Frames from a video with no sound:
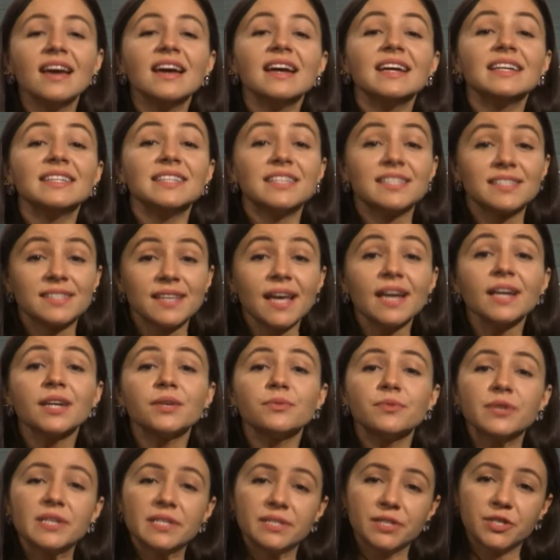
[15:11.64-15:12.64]
The second
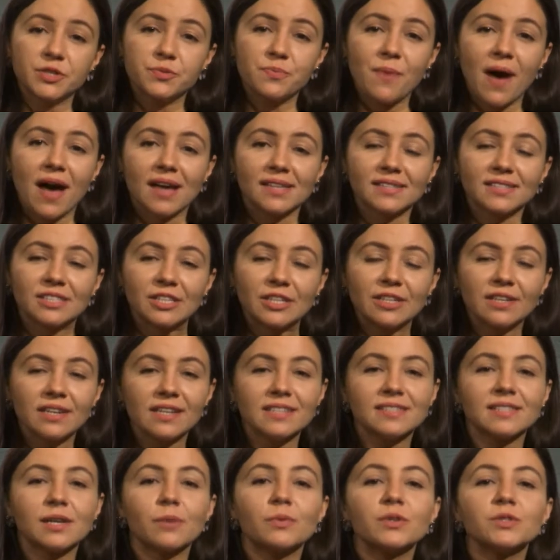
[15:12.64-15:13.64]
research master
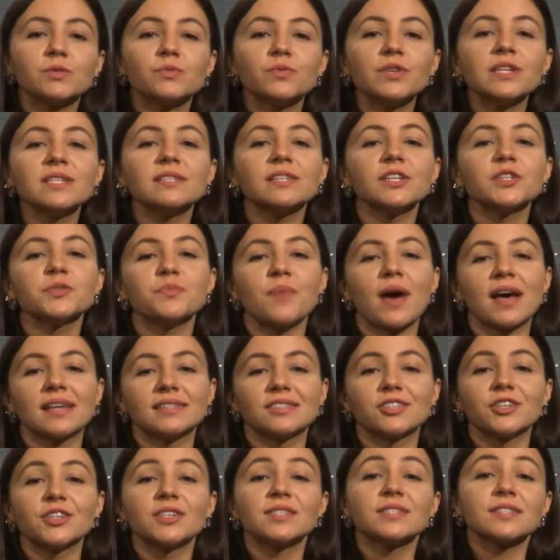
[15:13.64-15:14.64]
is our research
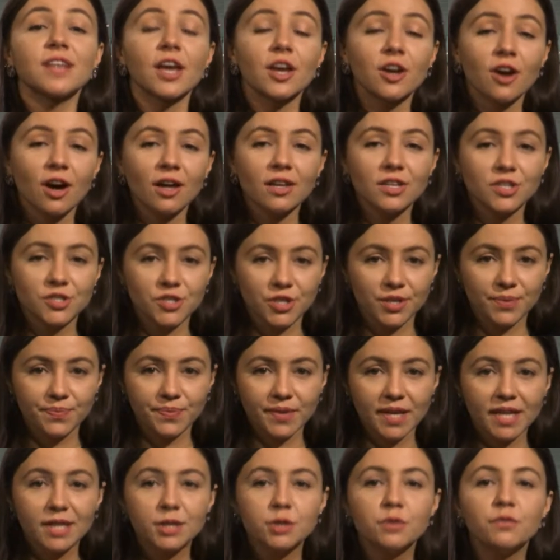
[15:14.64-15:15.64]
master in psychology,
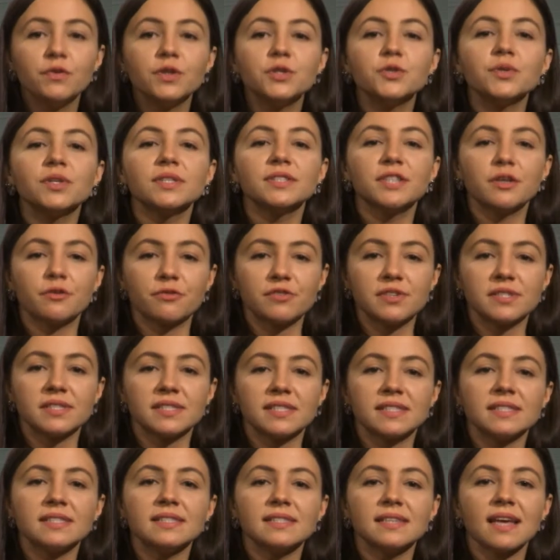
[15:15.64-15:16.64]
individual
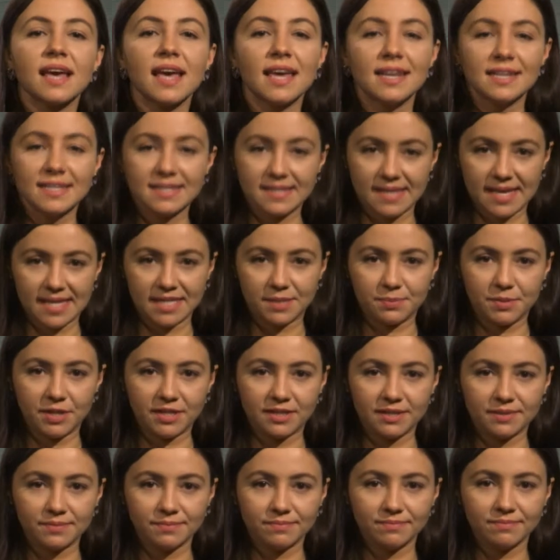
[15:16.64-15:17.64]
differences and
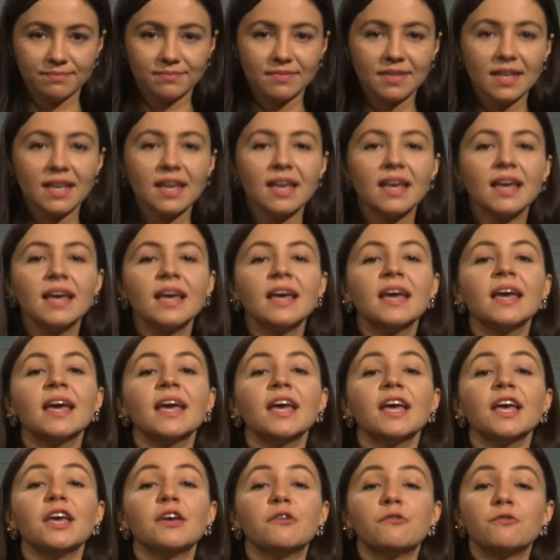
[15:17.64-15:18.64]
assessment.
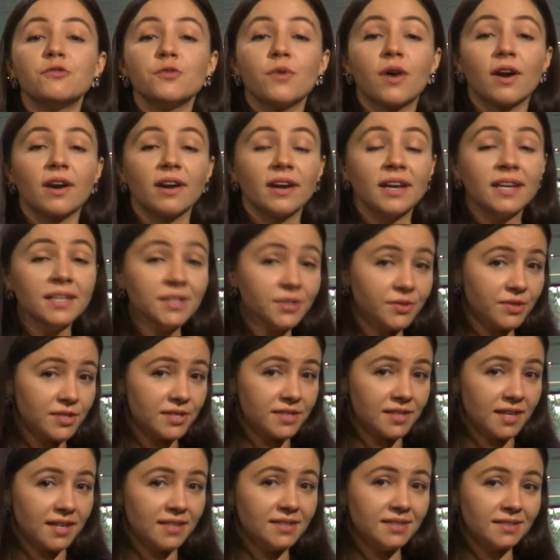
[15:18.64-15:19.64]
If you are
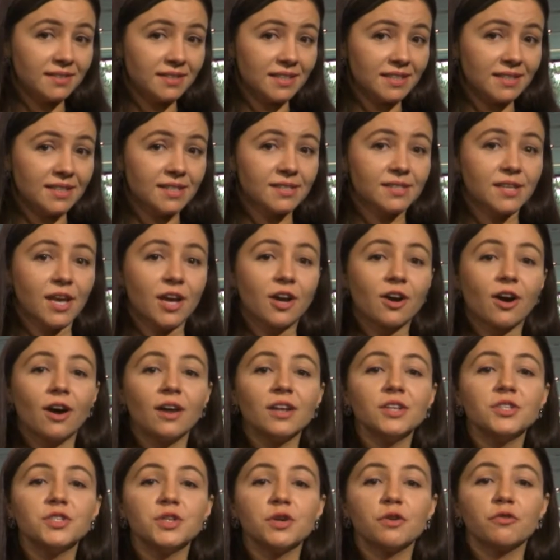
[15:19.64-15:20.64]
interested in the
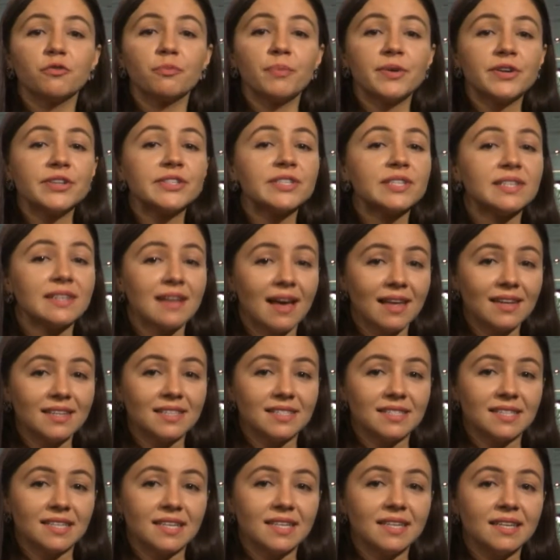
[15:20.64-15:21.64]
psychology of
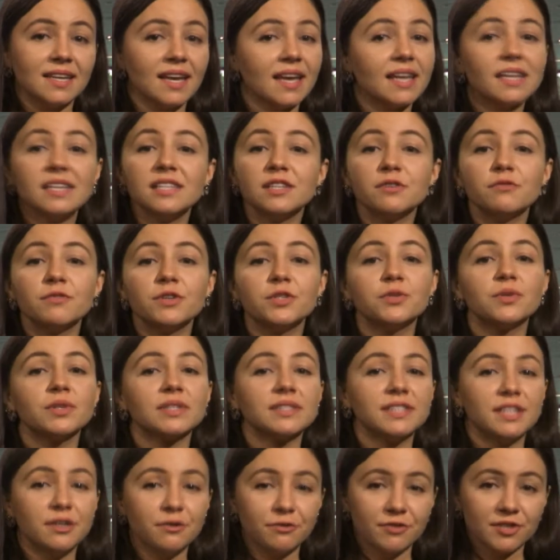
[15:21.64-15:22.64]
personality and individual
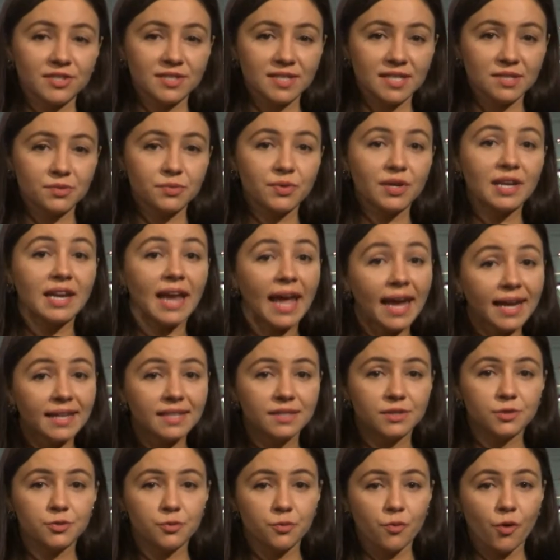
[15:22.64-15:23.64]
differences
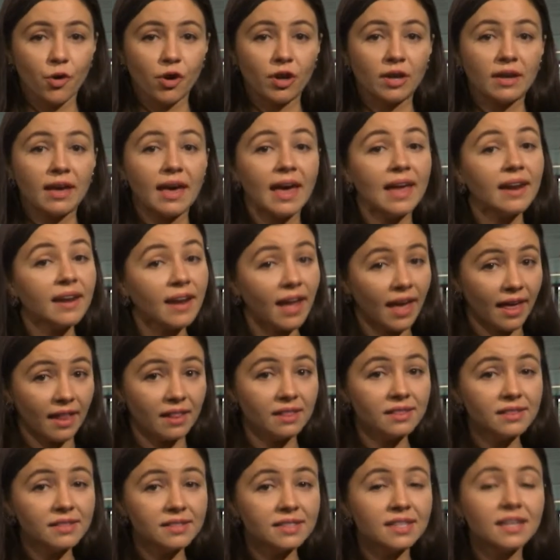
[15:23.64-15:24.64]
related to work and health,